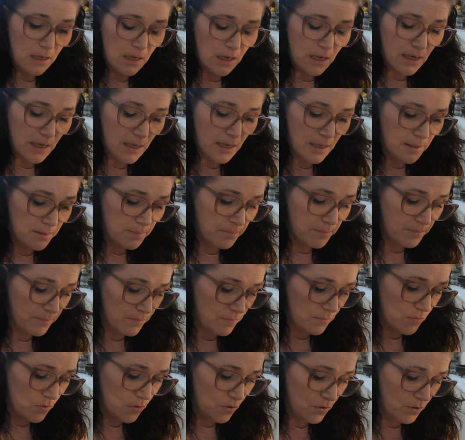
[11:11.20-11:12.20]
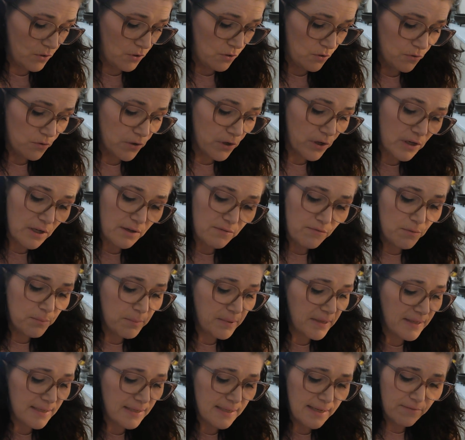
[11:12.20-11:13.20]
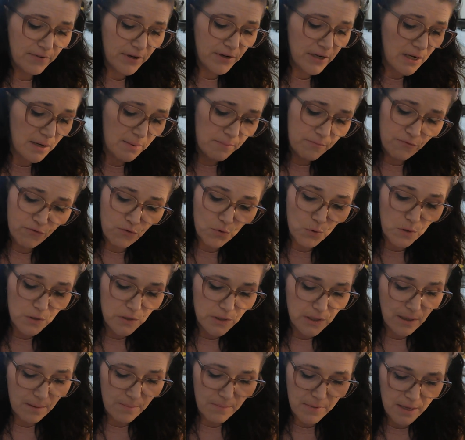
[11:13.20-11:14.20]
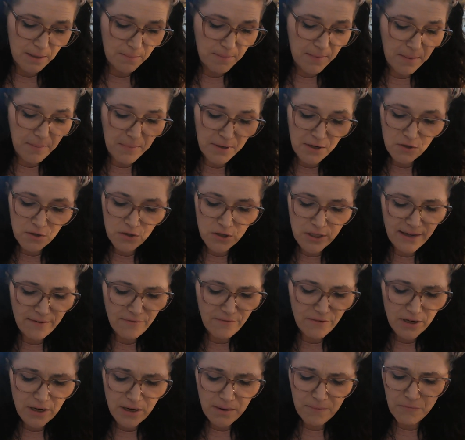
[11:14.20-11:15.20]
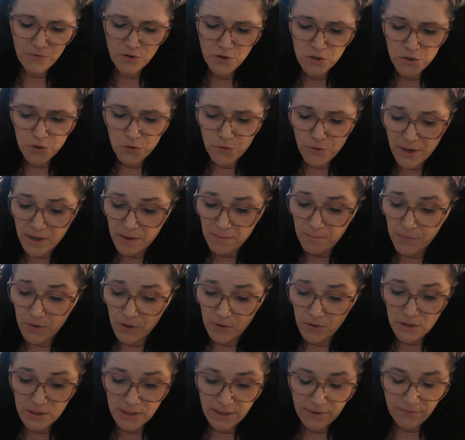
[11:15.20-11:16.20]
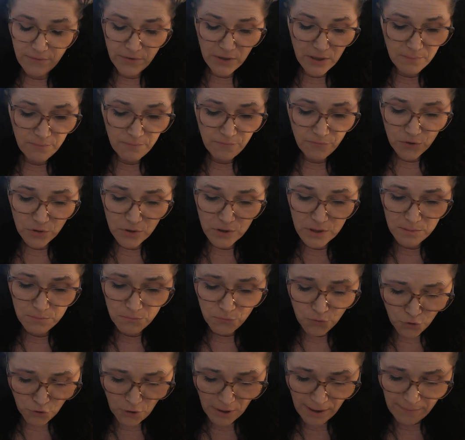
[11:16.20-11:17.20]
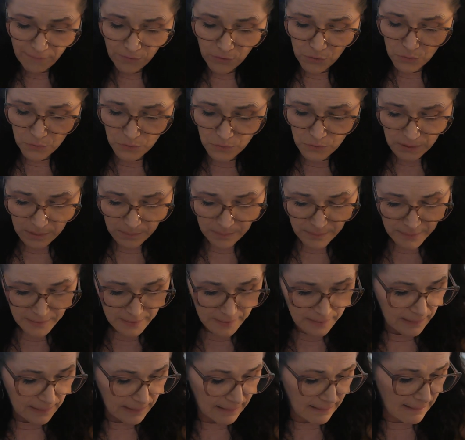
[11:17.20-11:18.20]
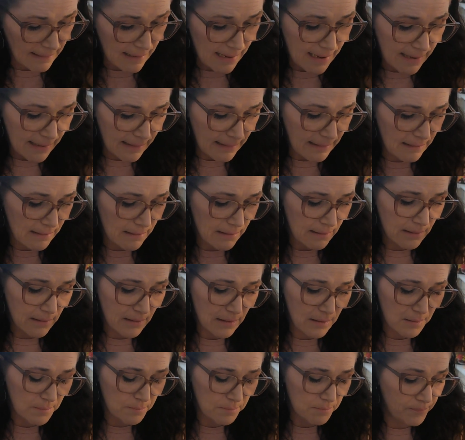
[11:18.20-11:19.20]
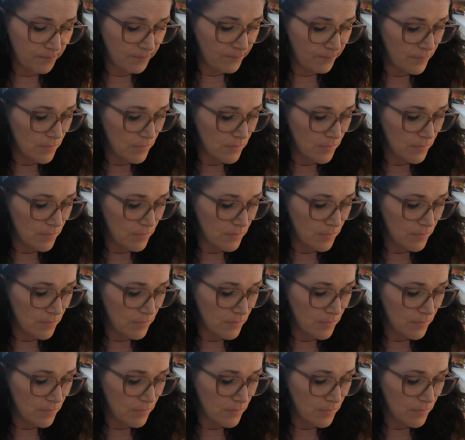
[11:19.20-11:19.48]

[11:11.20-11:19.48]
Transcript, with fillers: um, you could even be saving up for something. Maybe you're saving up for a trip. You're saving up for some travel, something like that. Um,